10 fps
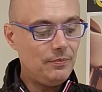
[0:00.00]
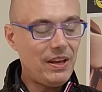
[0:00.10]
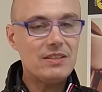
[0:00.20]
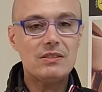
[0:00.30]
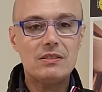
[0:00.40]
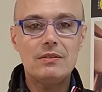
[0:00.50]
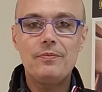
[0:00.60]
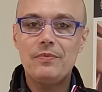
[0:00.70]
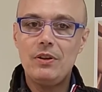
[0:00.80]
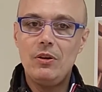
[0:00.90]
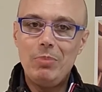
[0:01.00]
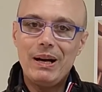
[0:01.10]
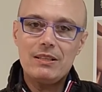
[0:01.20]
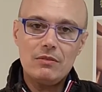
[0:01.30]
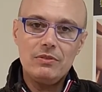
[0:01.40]
as
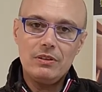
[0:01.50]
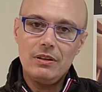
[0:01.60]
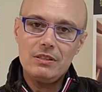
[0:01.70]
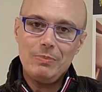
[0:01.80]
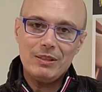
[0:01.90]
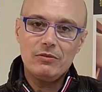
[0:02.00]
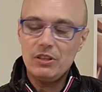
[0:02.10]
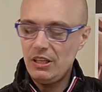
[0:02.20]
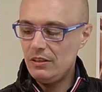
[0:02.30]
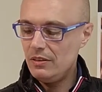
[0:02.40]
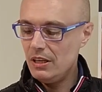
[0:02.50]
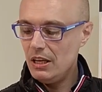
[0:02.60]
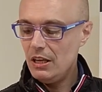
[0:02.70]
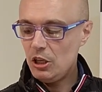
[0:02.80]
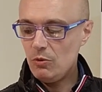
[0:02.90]
part of the kit.
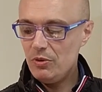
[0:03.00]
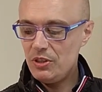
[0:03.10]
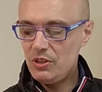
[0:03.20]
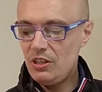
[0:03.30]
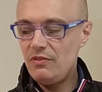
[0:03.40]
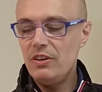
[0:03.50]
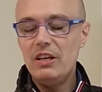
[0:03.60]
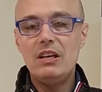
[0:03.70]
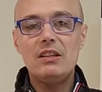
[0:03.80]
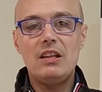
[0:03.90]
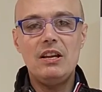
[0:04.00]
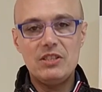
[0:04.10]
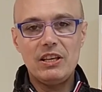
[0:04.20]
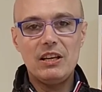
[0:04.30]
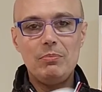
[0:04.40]
You will receive the
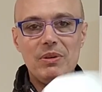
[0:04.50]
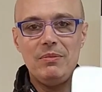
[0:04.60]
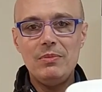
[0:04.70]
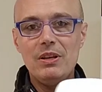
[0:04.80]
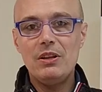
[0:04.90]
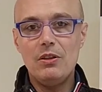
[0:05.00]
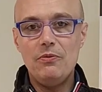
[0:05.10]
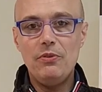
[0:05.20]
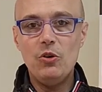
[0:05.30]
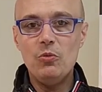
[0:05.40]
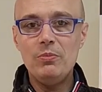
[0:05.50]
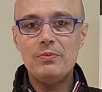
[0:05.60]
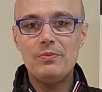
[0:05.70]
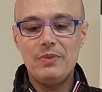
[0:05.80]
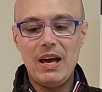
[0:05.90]
laser cut beam, the
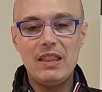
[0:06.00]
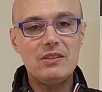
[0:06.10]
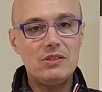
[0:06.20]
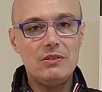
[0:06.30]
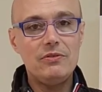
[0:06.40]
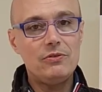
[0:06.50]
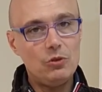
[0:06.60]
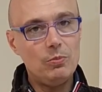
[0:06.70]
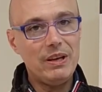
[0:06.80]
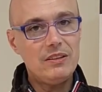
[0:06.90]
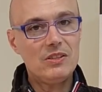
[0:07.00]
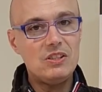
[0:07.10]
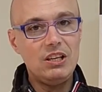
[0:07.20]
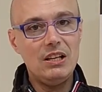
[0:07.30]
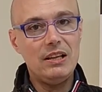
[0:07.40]
foam adhesive to make the
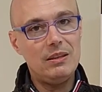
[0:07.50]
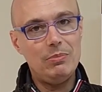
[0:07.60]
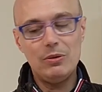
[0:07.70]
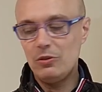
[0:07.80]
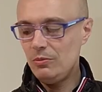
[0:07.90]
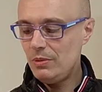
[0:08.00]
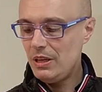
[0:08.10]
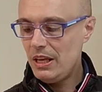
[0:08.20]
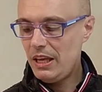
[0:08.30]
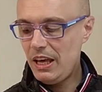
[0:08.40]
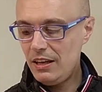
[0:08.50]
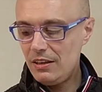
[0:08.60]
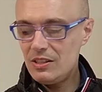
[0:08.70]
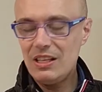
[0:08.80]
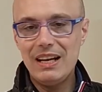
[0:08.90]
seal at the bottom,
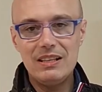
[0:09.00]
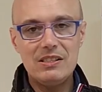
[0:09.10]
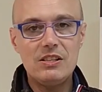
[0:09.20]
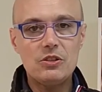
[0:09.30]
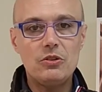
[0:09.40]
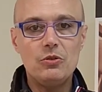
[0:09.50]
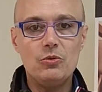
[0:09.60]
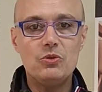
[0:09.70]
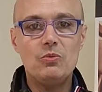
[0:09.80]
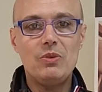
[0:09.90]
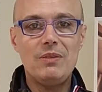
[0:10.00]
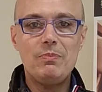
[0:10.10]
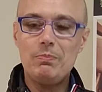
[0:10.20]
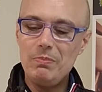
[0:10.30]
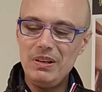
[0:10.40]
and stainless steel screws.
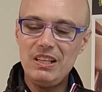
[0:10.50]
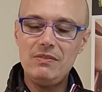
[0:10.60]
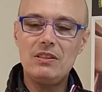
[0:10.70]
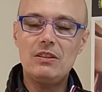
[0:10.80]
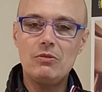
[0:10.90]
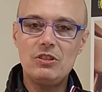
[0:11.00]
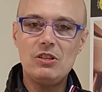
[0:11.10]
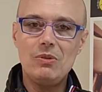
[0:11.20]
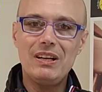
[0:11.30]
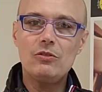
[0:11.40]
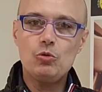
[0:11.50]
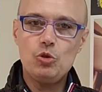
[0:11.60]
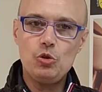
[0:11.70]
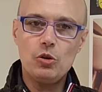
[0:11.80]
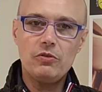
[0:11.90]
We believe that the original ones are too
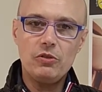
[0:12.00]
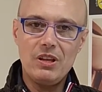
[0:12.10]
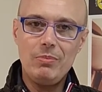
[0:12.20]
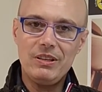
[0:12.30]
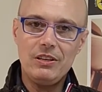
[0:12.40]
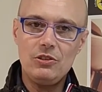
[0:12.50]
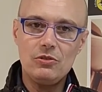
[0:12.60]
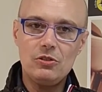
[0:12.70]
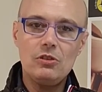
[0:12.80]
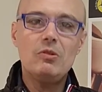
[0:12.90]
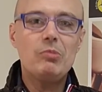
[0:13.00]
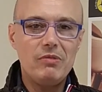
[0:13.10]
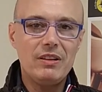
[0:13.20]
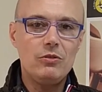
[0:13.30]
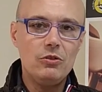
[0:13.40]
short for the application, so we
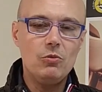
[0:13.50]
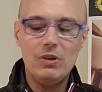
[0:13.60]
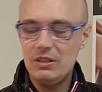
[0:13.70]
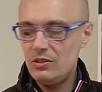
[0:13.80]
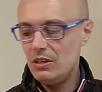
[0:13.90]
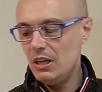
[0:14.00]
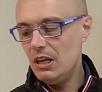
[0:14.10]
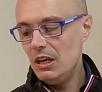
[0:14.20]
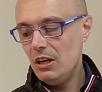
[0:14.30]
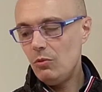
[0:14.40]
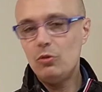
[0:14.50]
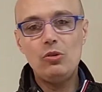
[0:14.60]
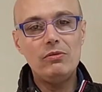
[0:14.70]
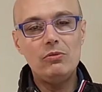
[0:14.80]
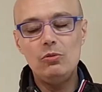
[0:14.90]
provided new ones. What
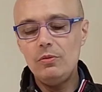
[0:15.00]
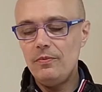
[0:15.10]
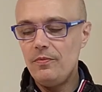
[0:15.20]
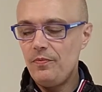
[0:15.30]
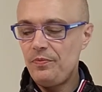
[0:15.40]
you have to do,